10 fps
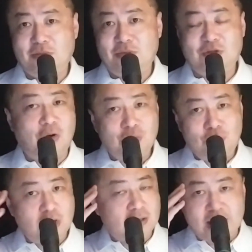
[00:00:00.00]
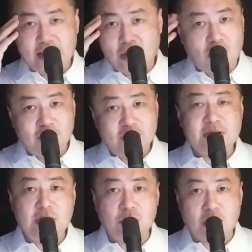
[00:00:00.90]
So you got to take all of
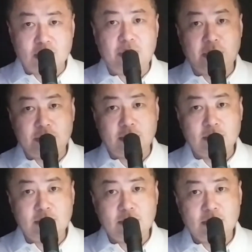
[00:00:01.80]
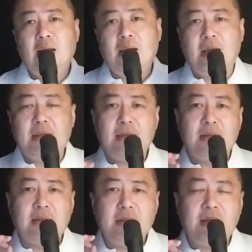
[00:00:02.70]
this into consideration. And
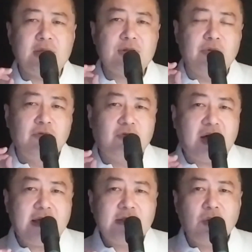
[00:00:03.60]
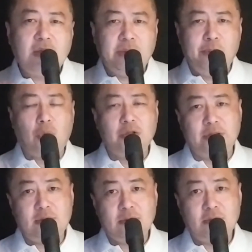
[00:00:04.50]
it is vitally
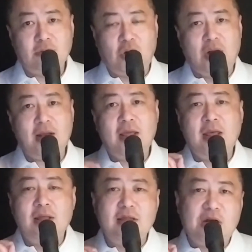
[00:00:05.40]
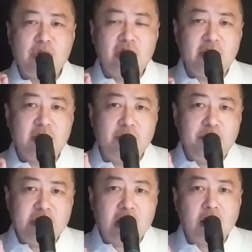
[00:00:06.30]
important, all right, that you think
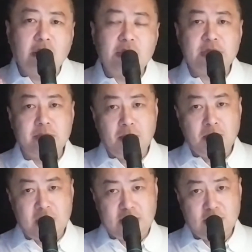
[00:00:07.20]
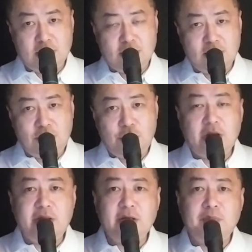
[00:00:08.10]
beyond just money. You got
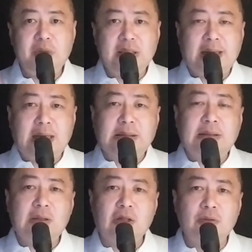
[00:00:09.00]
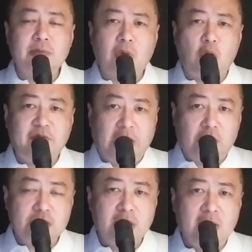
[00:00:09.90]
to think beyond those
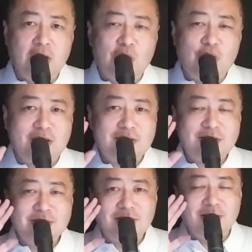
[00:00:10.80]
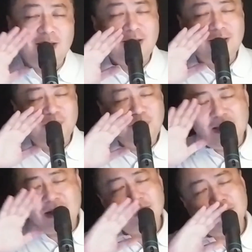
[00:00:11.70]
motivators that's
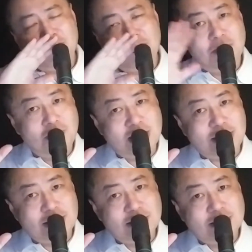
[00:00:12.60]
beyond money.